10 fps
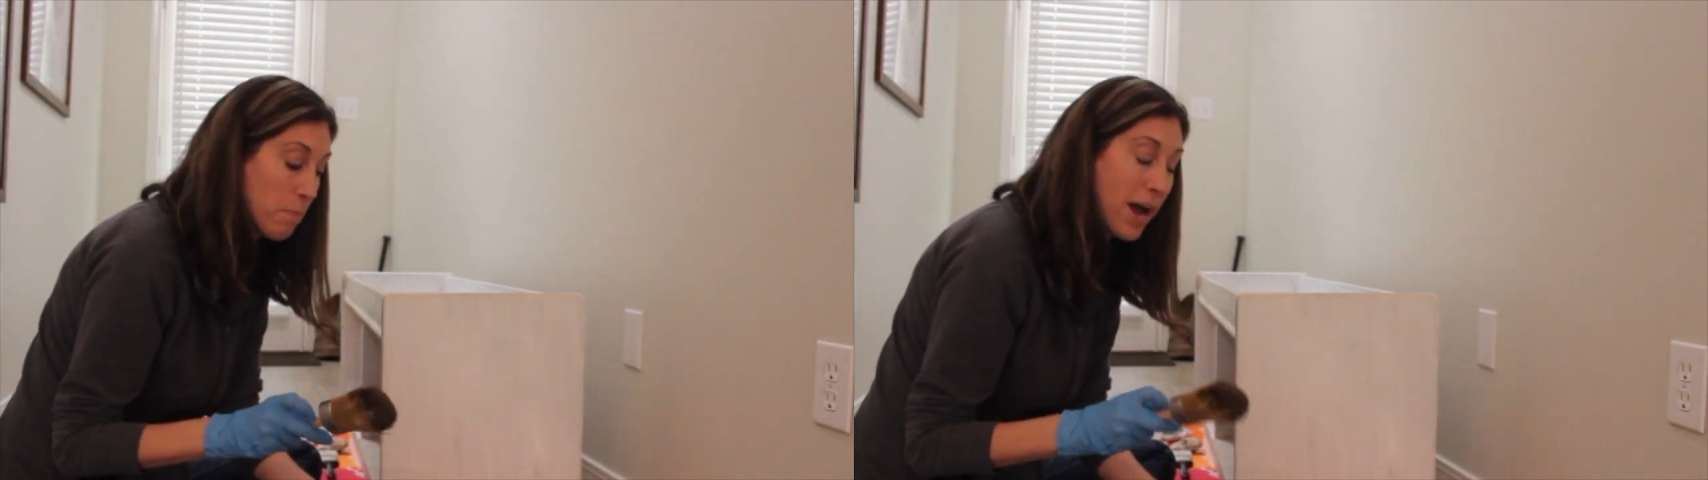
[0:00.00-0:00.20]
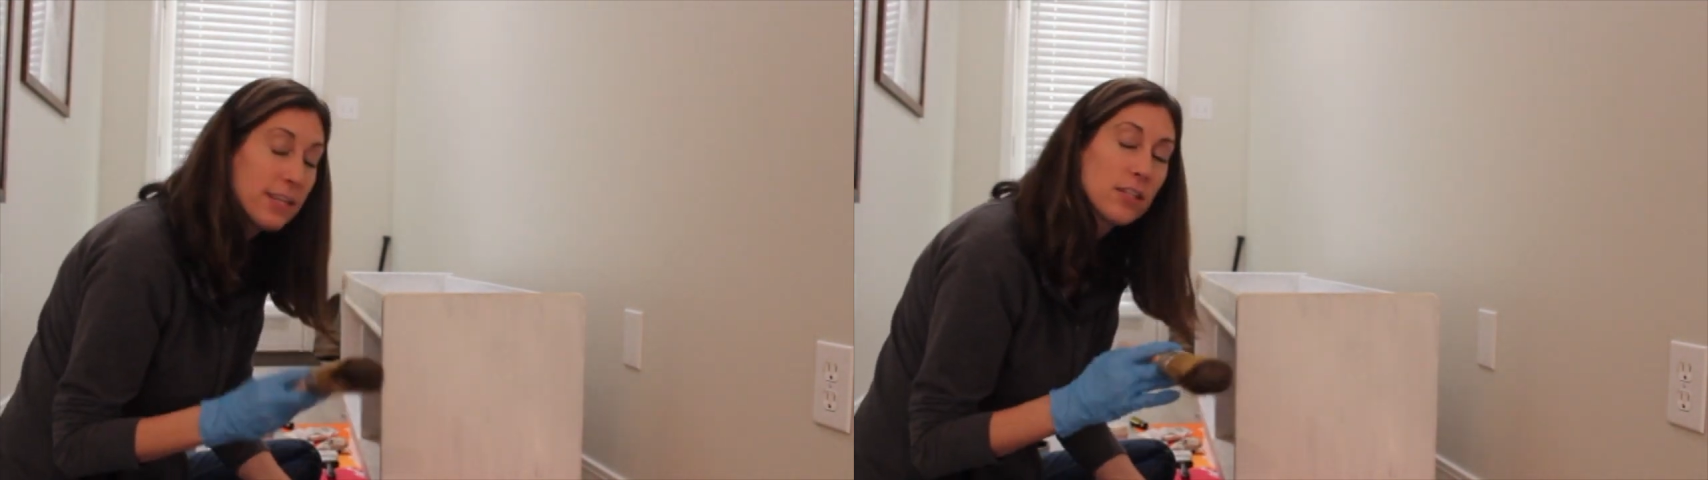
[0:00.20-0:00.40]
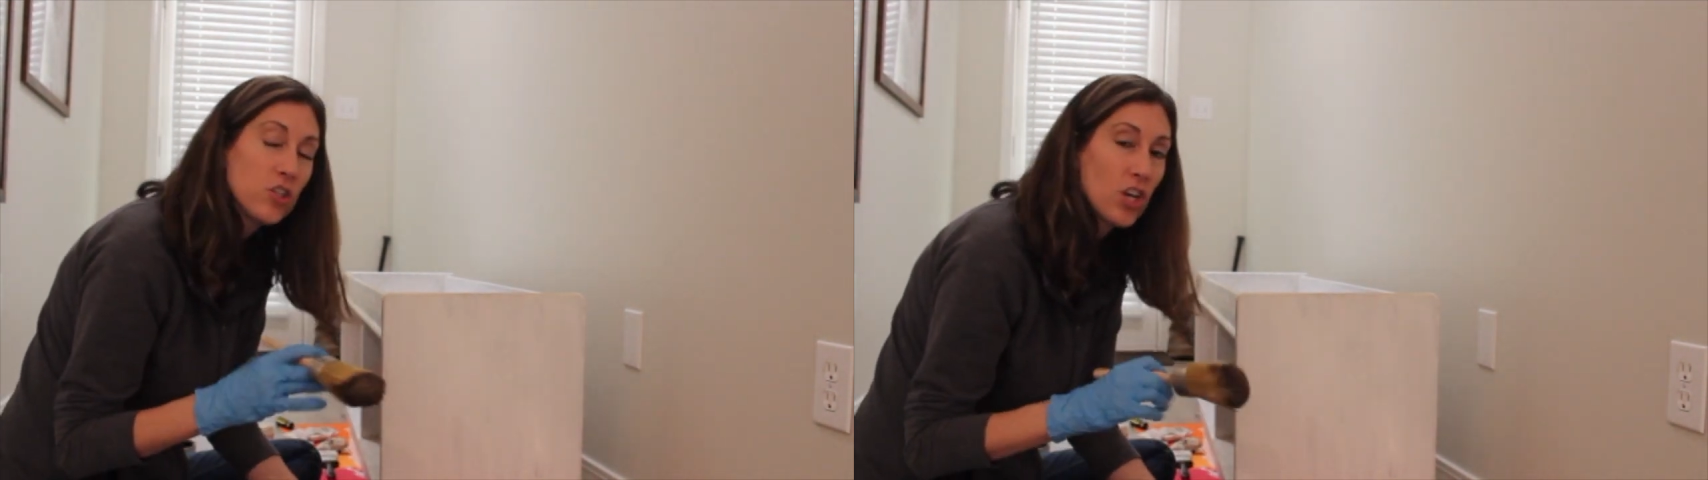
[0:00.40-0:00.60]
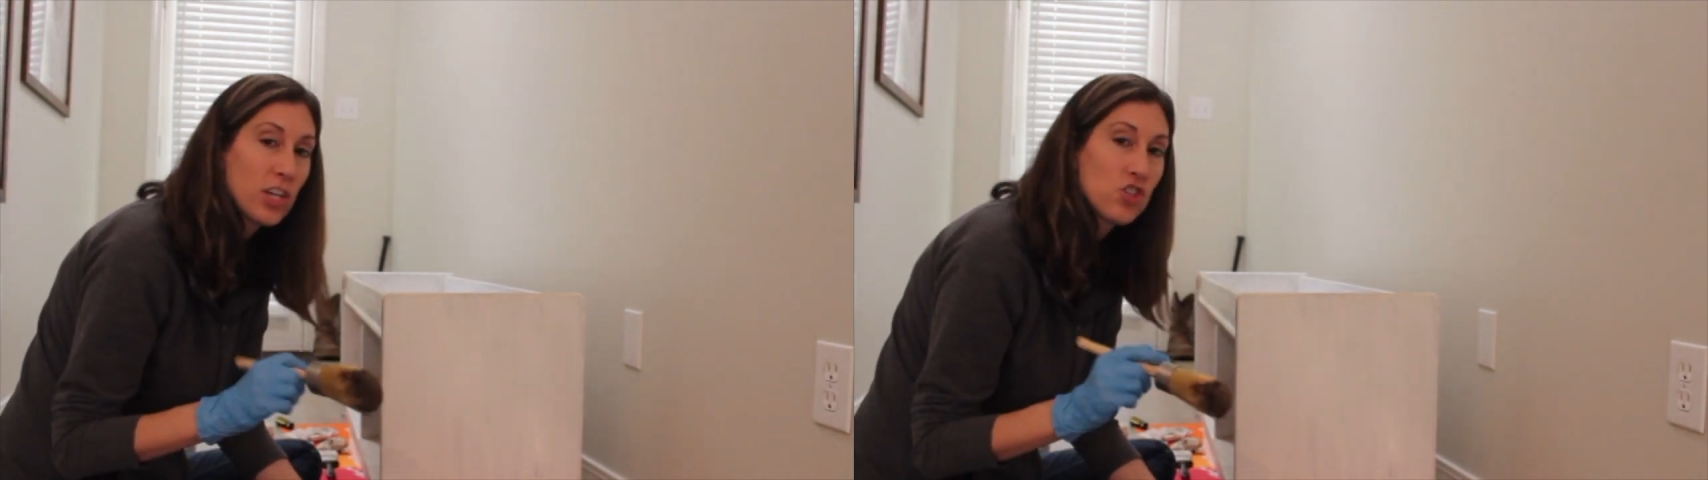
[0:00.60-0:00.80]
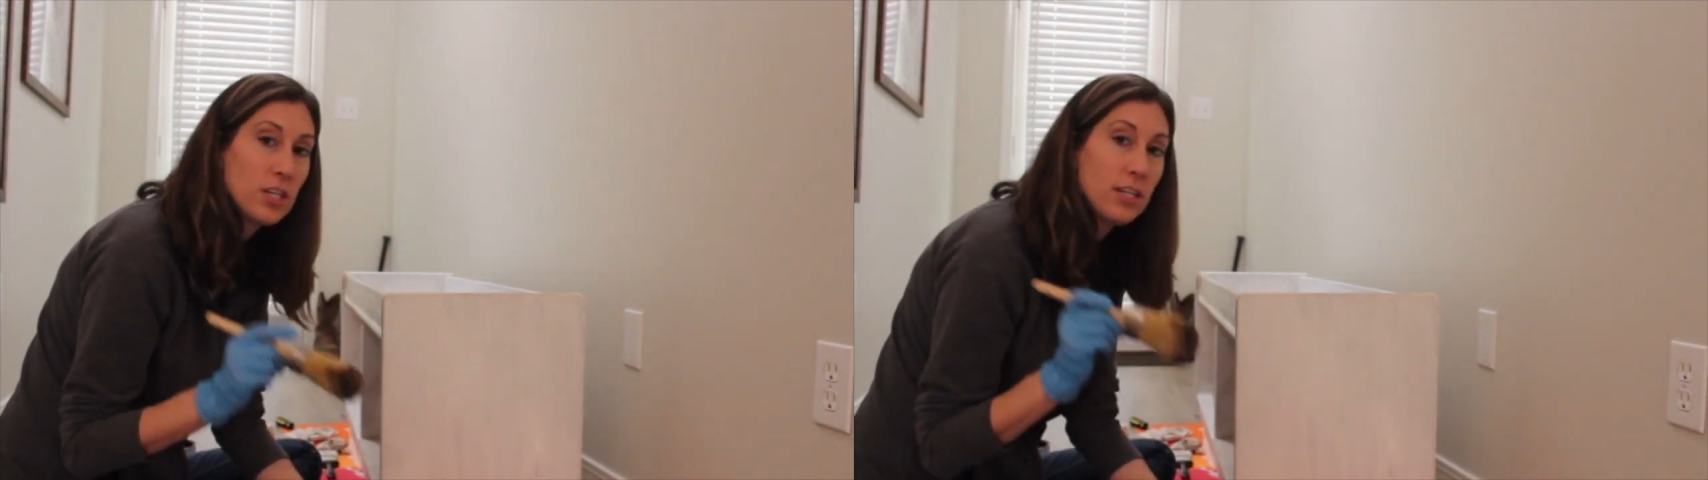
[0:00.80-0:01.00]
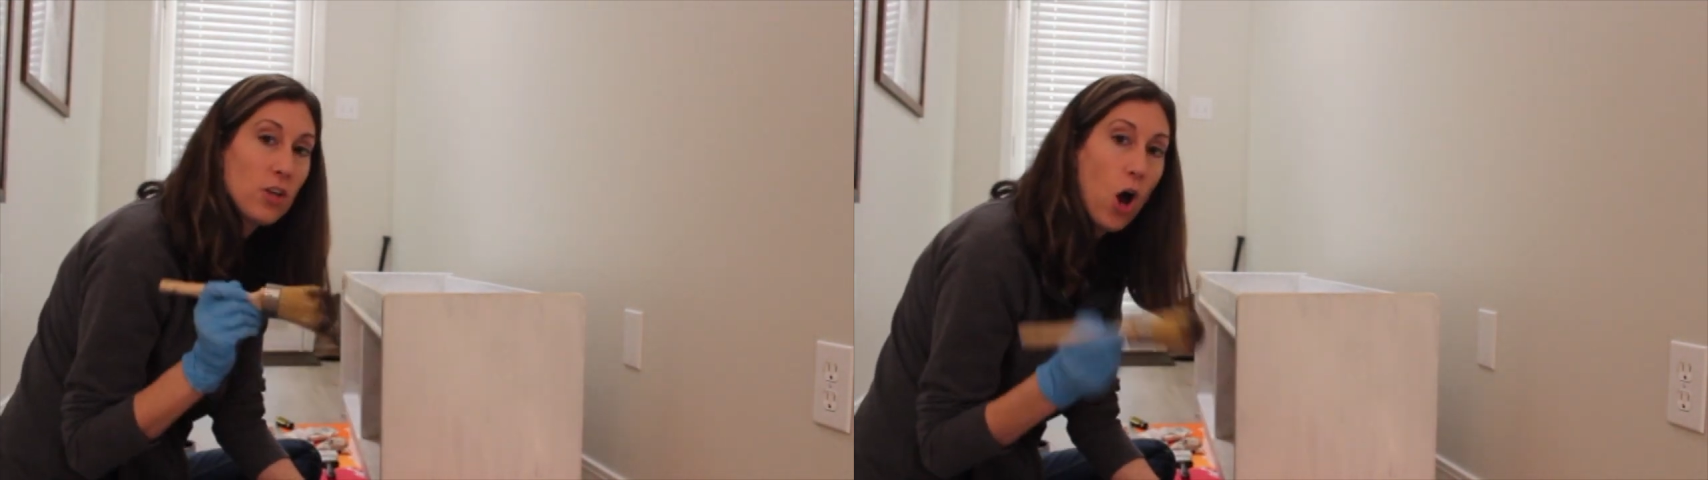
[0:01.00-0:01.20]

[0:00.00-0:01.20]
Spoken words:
my suggestion is